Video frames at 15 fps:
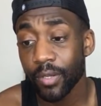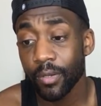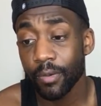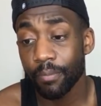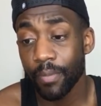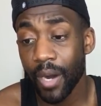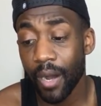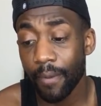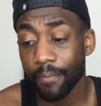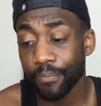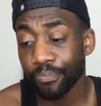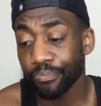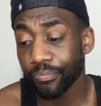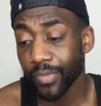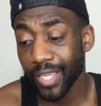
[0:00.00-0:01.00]
But
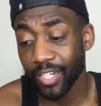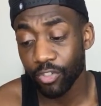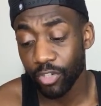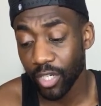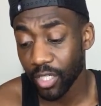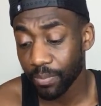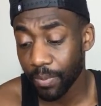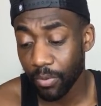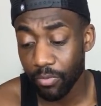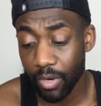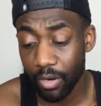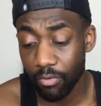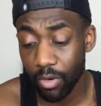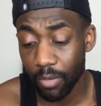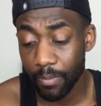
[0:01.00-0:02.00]
Andreas
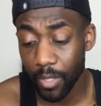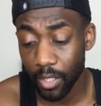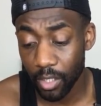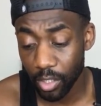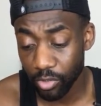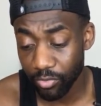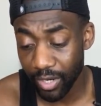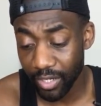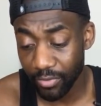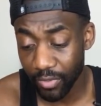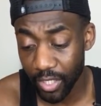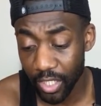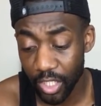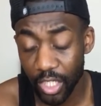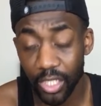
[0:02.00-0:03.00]
Pereira, Marcus Rashford,
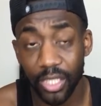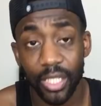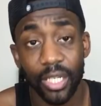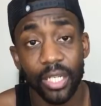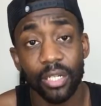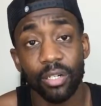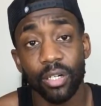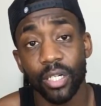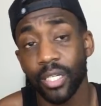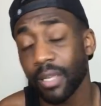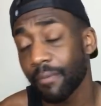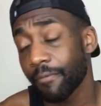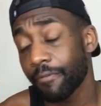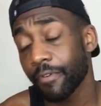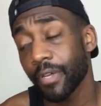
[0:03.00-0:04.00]
and Jesse Lingard, them
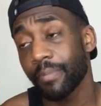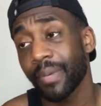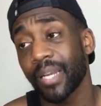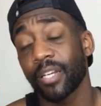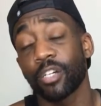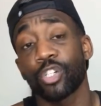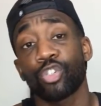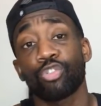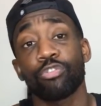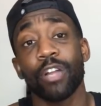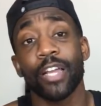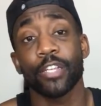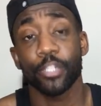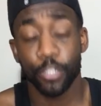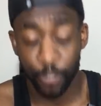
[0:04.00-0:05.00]
three men are
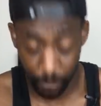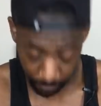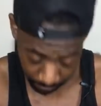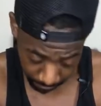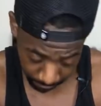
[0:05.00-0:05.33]
trash.